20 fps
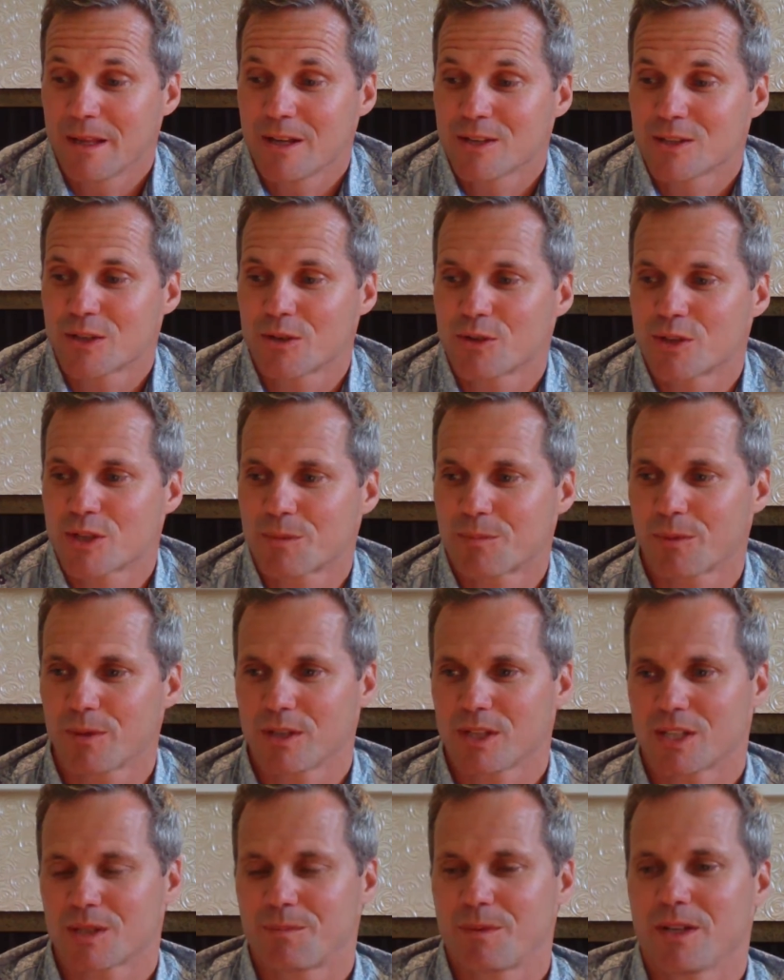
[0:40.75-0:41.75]
So
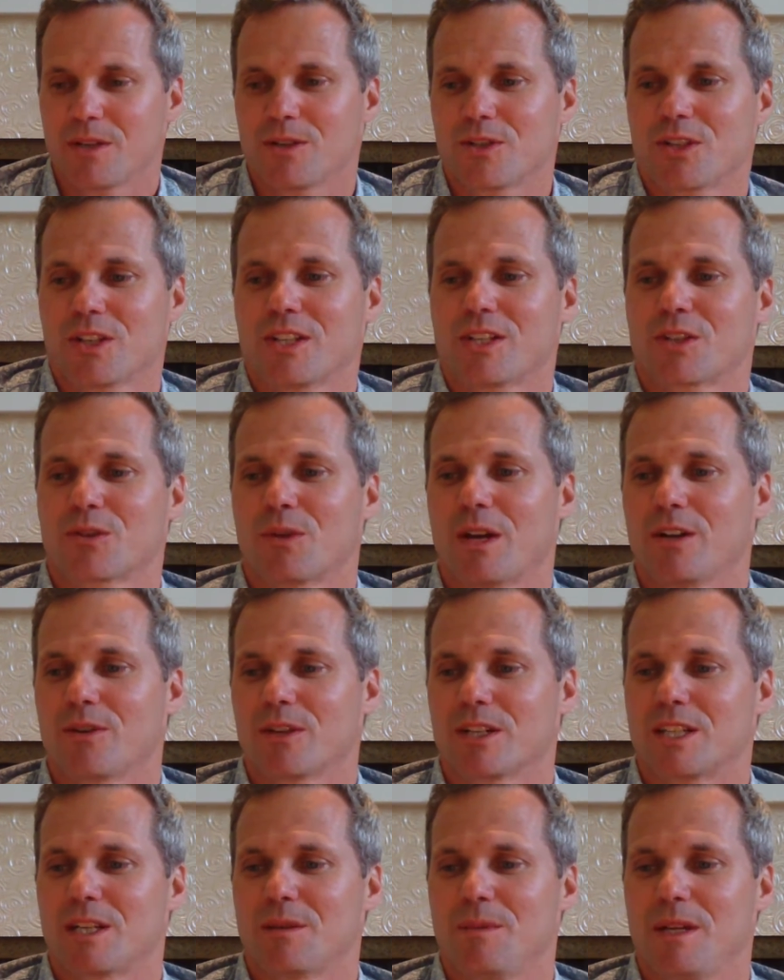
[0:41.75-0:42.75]
spiritually
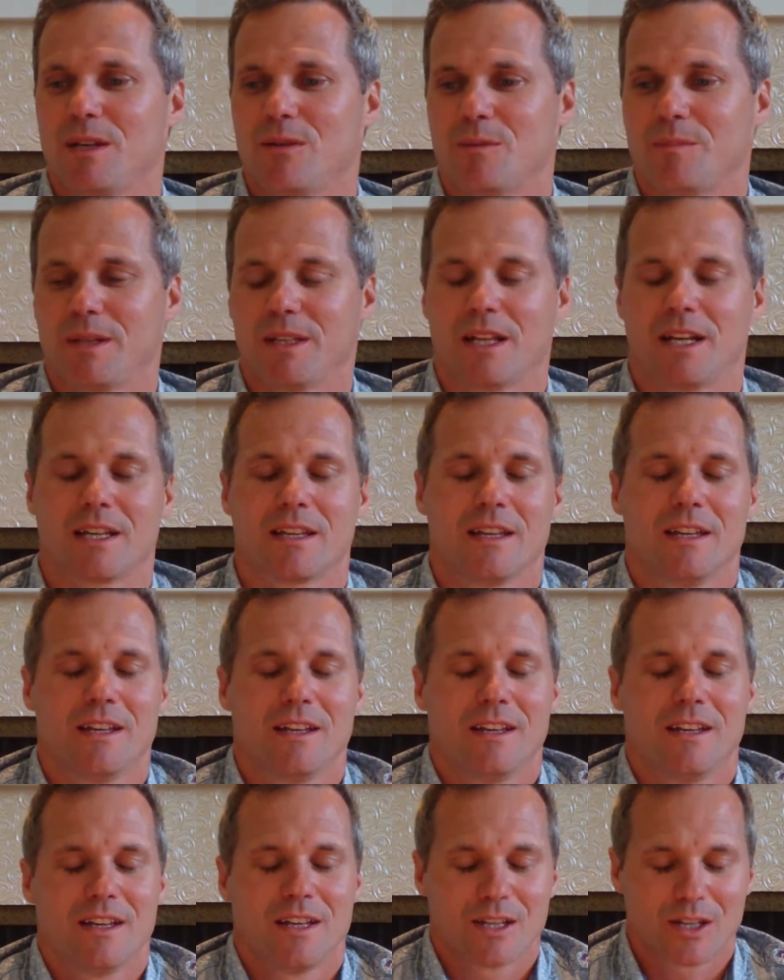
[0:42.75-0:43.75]
surrendering to me would be like
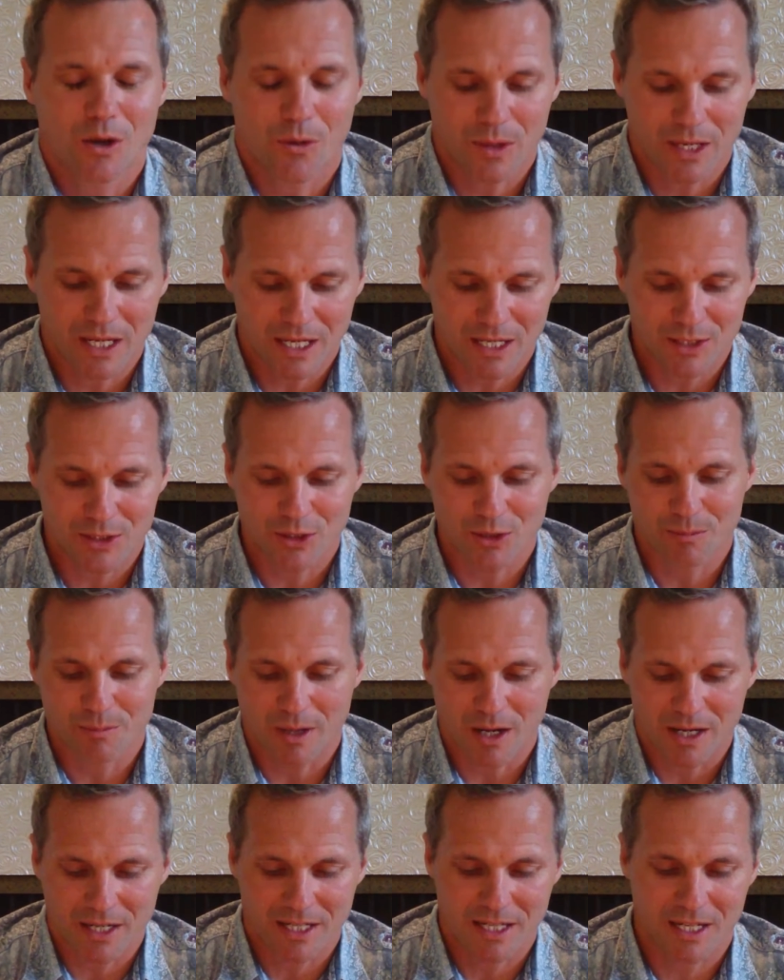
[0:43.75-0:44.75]
going into your
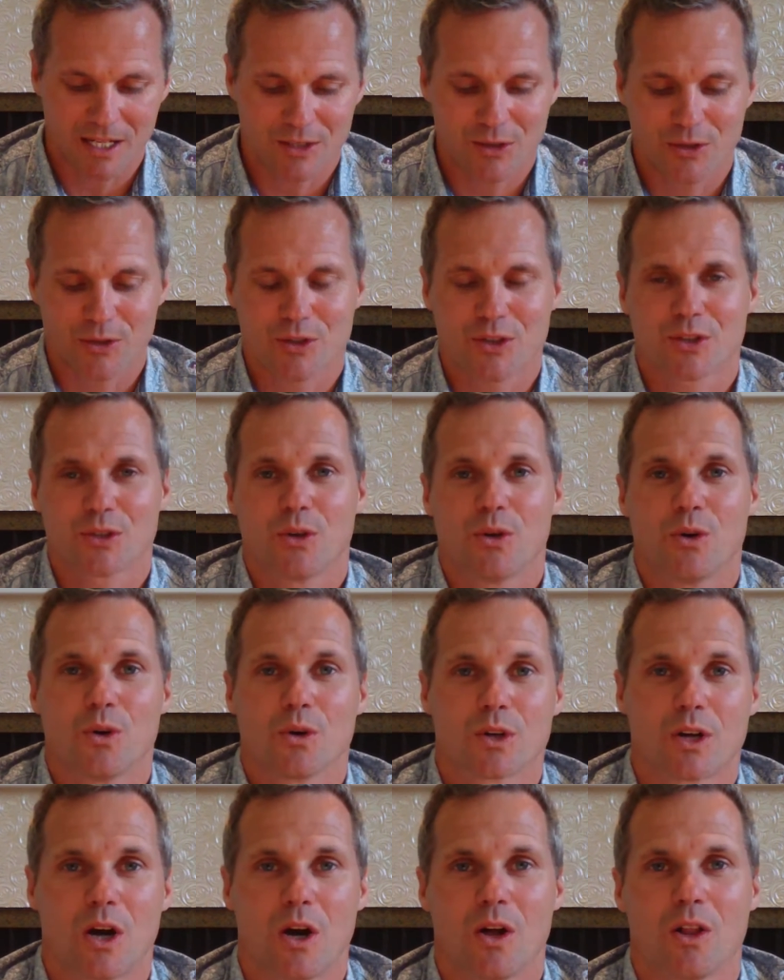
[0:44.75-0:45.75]
body, into your
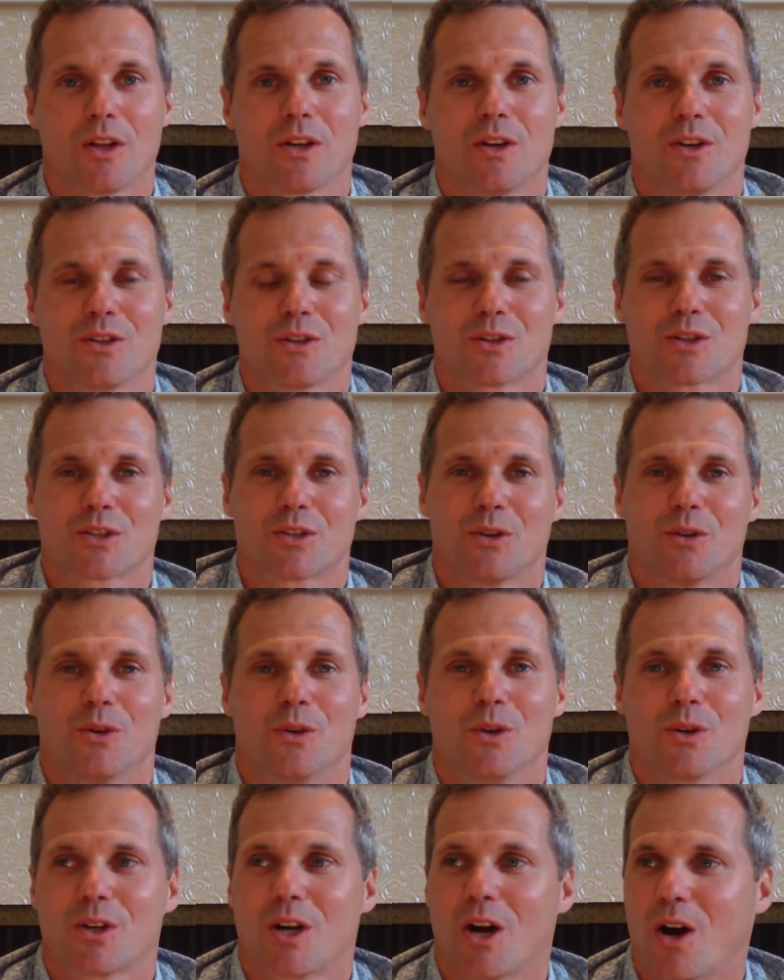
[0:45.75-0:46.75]
soul, calling
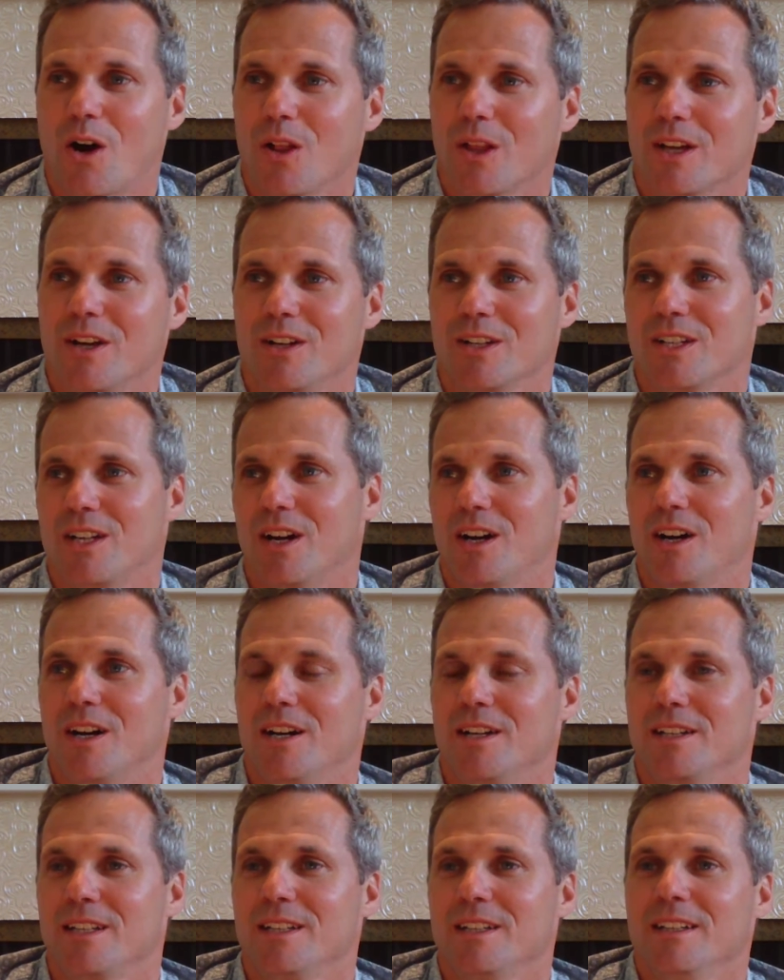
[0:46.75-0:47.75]
on
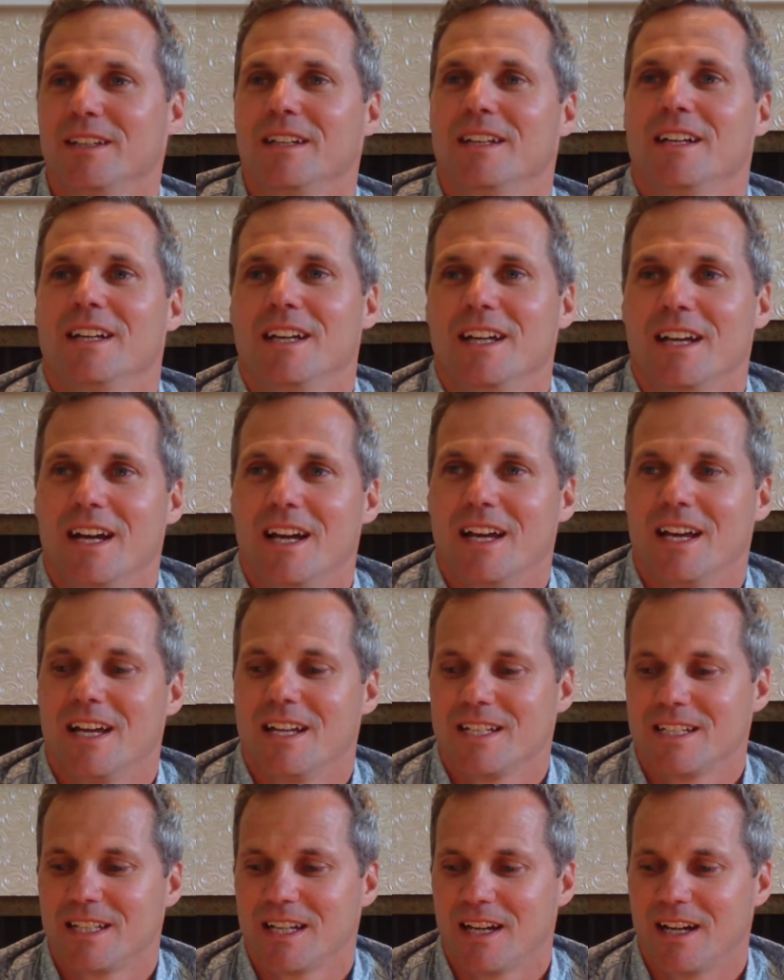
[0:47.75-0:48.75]
God,
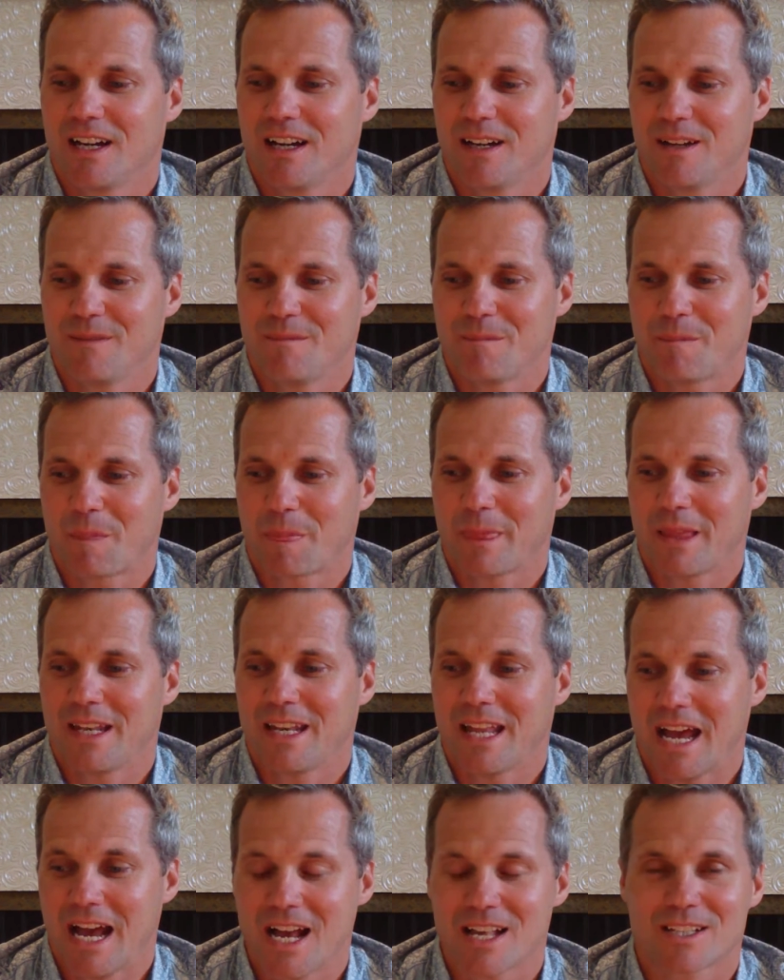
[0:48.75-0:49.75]
and
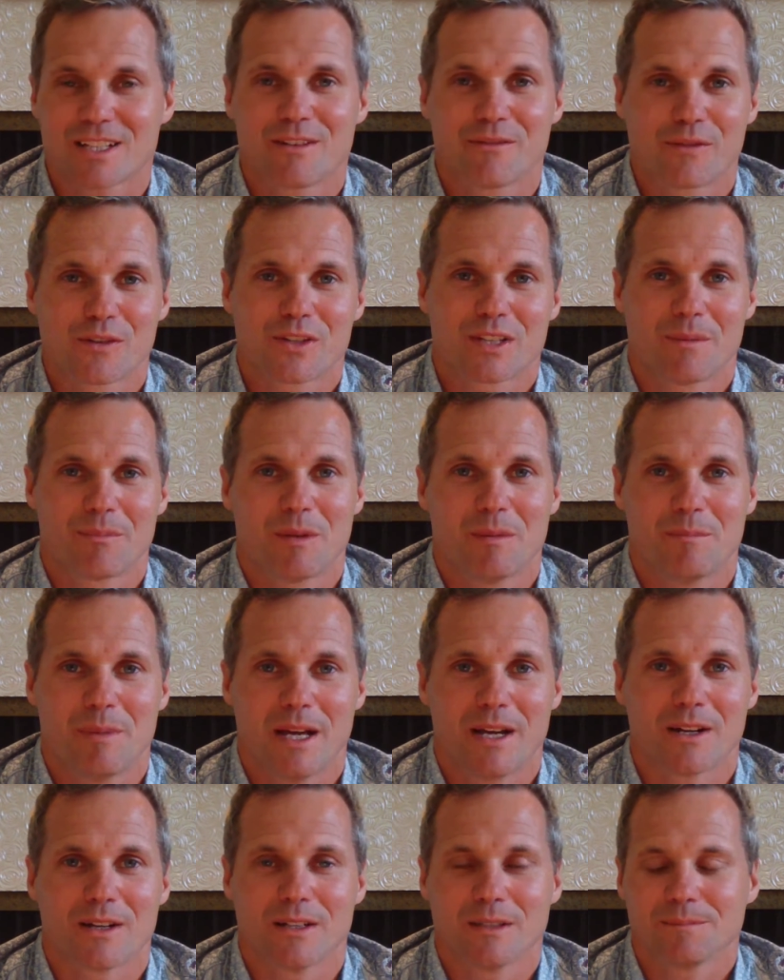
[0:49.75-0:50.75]
asking for something
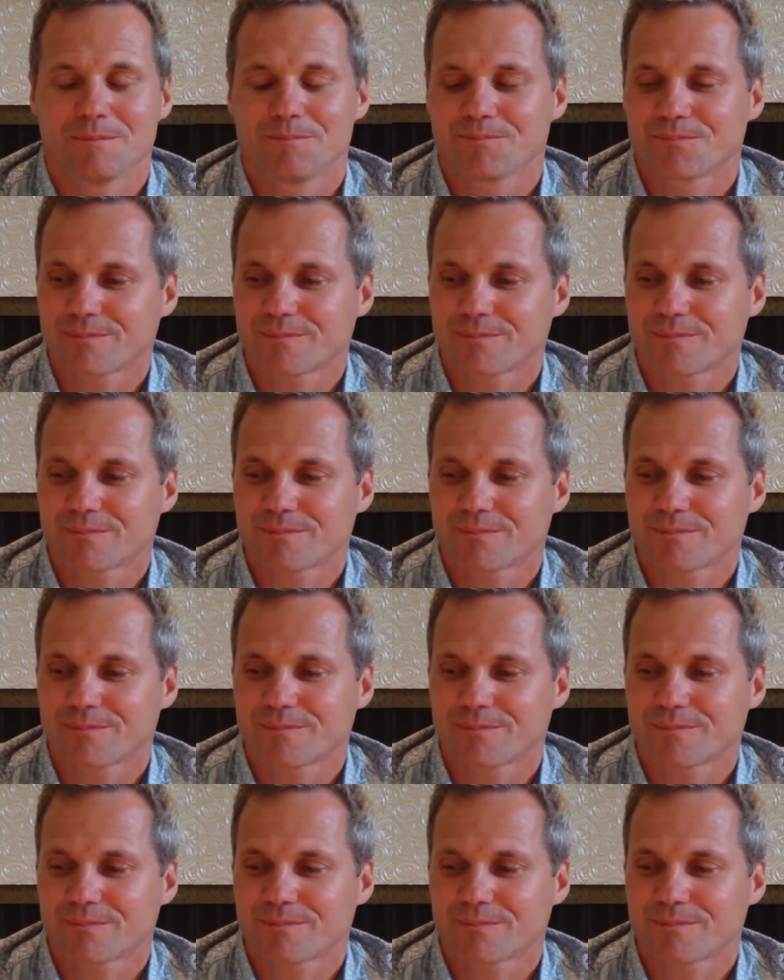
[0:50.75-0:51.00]
better.